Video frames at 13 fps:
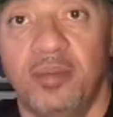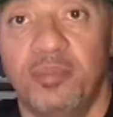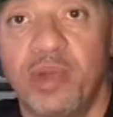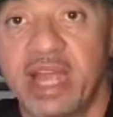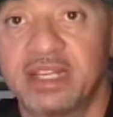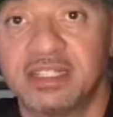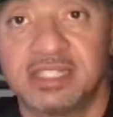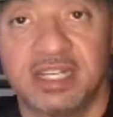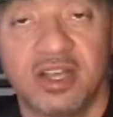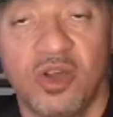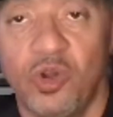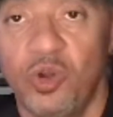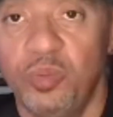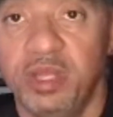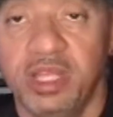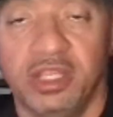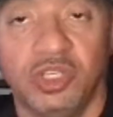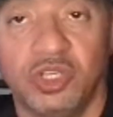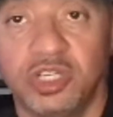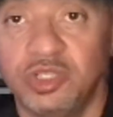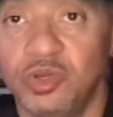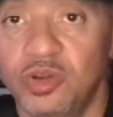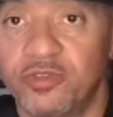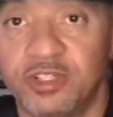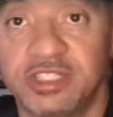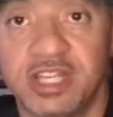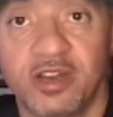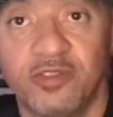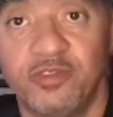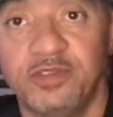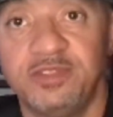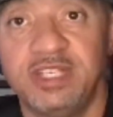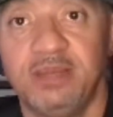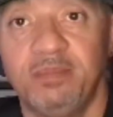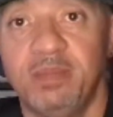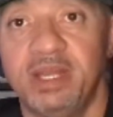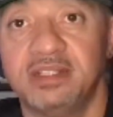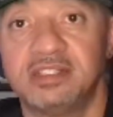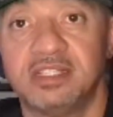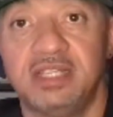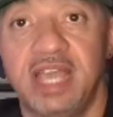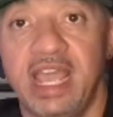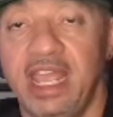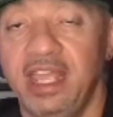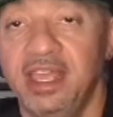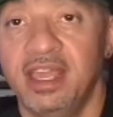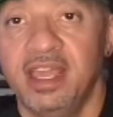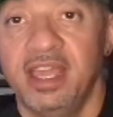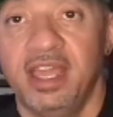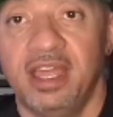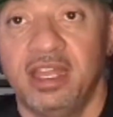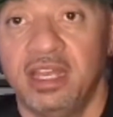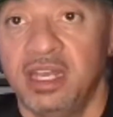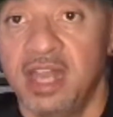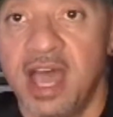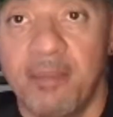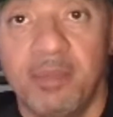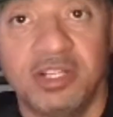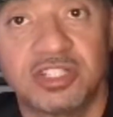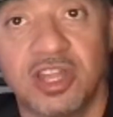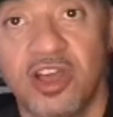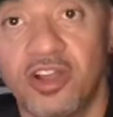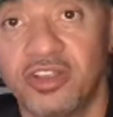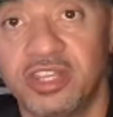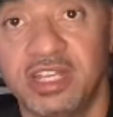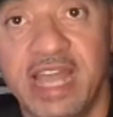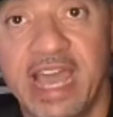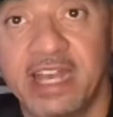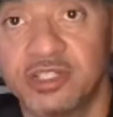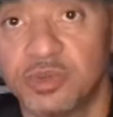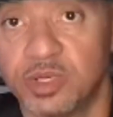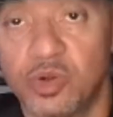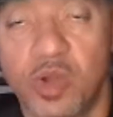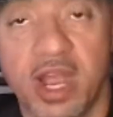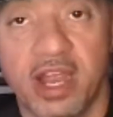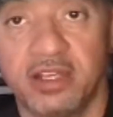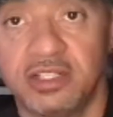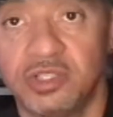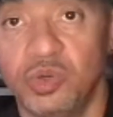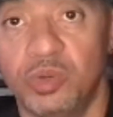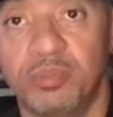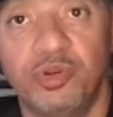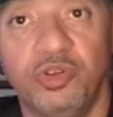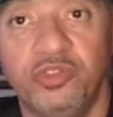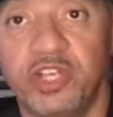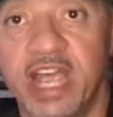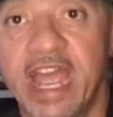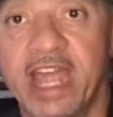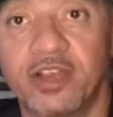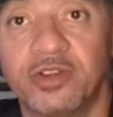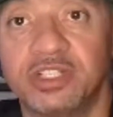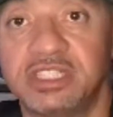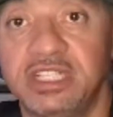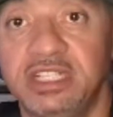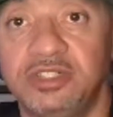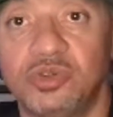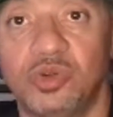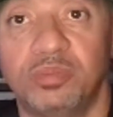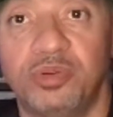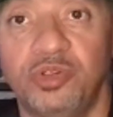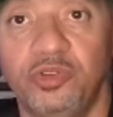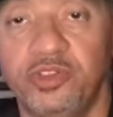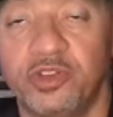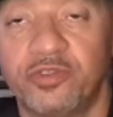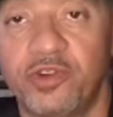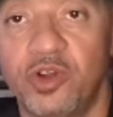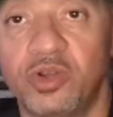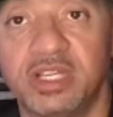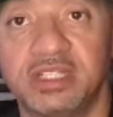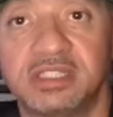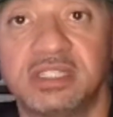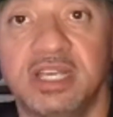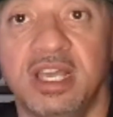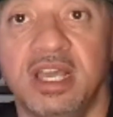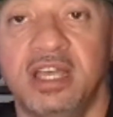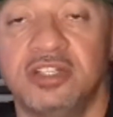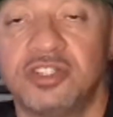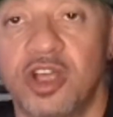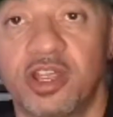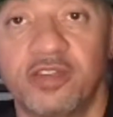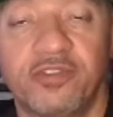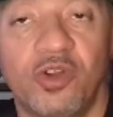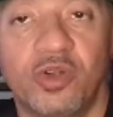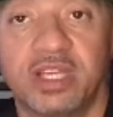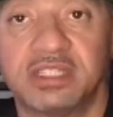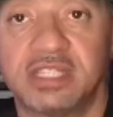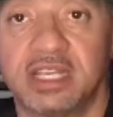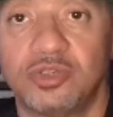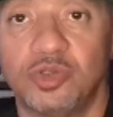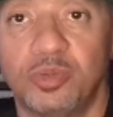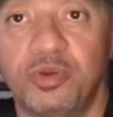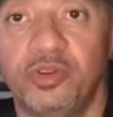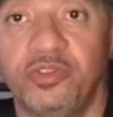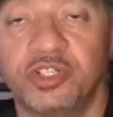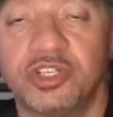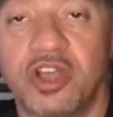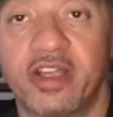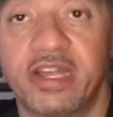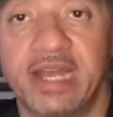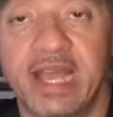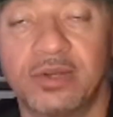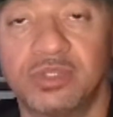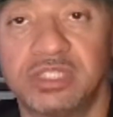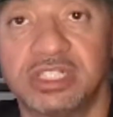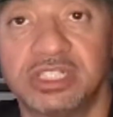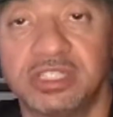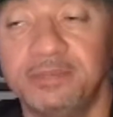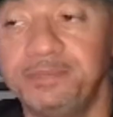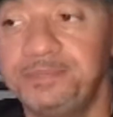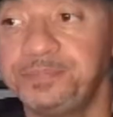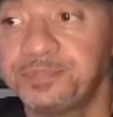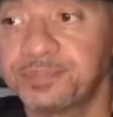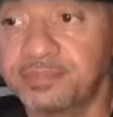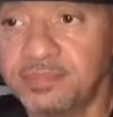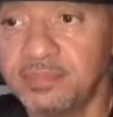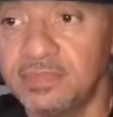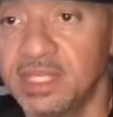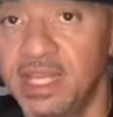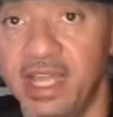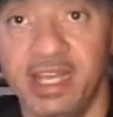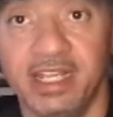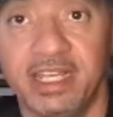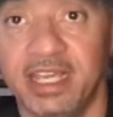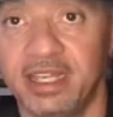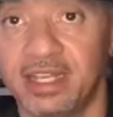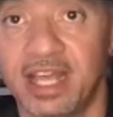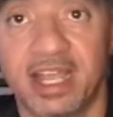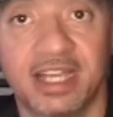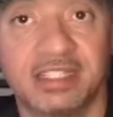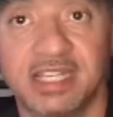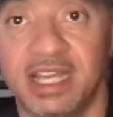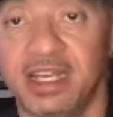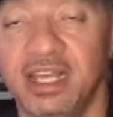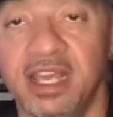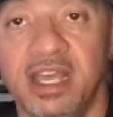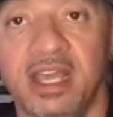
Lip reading: practice at home. You could do it for 10 or 15 minutes a day. Not much longer than that is required to improve your accuracy, to improve your focus, target focus, and to improve your target acquisition. And again, like I said,